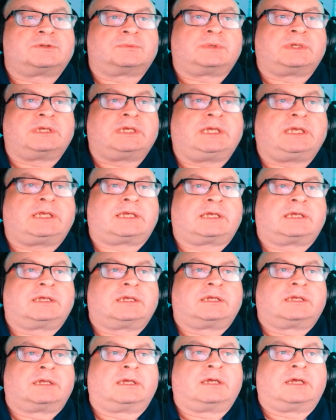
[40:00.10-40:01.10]
week,
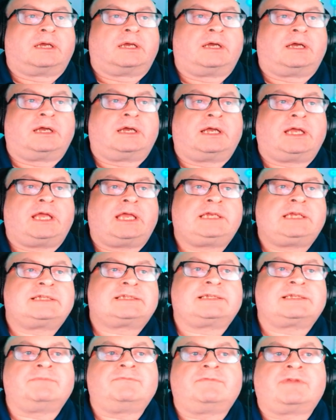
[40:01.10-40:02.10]
A
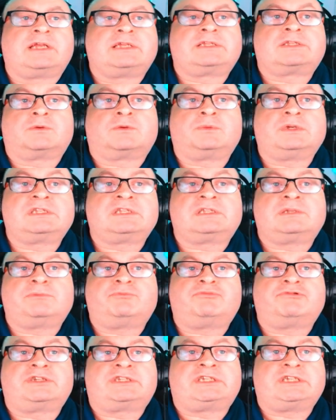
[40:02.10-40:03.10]
sim racer wins the
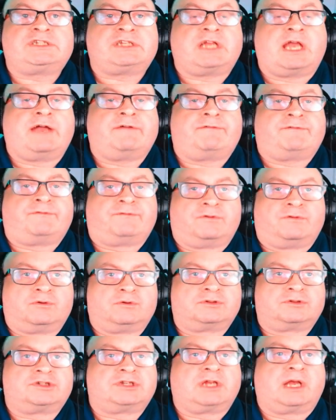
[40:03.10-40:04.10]
British
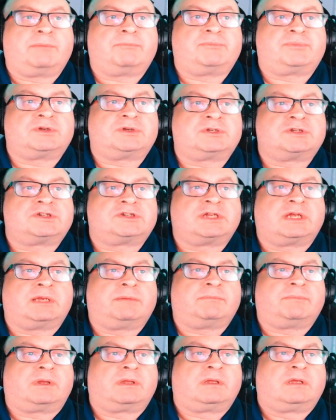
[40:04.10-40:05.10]
F4
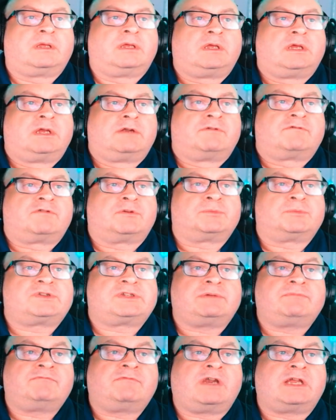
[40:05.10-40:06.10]
Championship. From
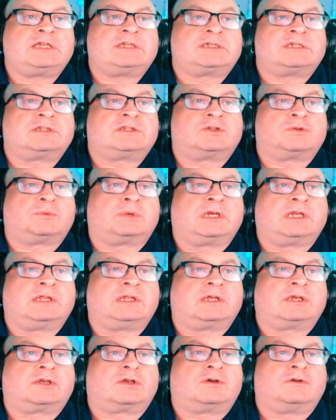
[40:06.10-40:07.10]
sim racer to
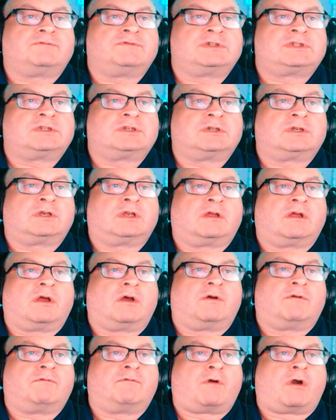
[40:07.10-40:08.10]
winning the coveted
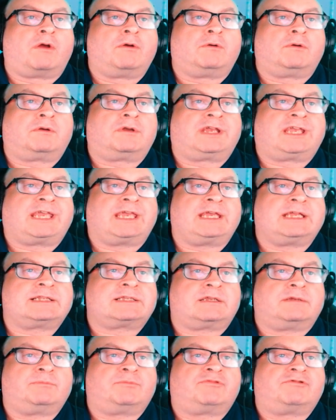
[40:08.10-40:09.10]

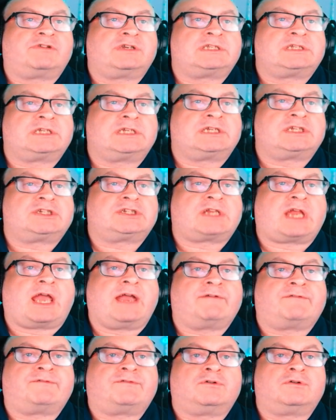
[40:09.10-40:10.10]
Rocket British
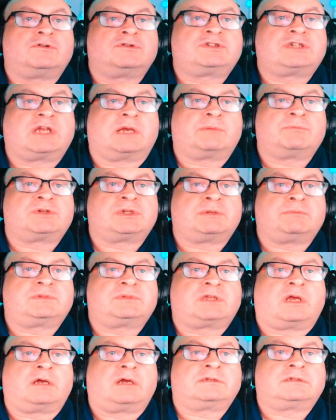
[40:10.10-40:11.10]
F4
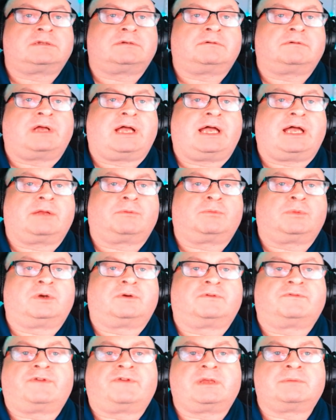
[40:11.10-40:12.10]
Championship title at
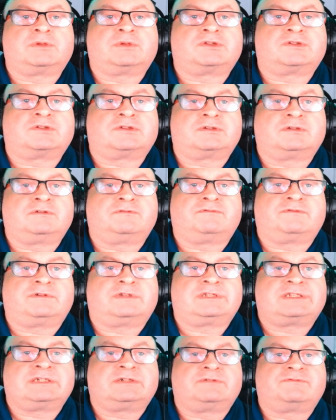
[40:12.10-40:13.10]
world famous
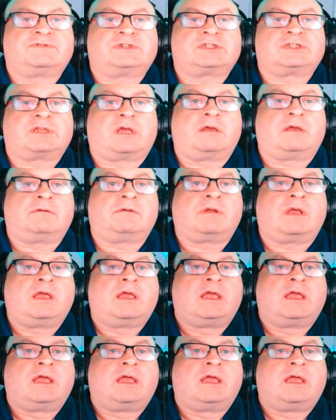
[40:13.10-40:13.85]
Silverstone,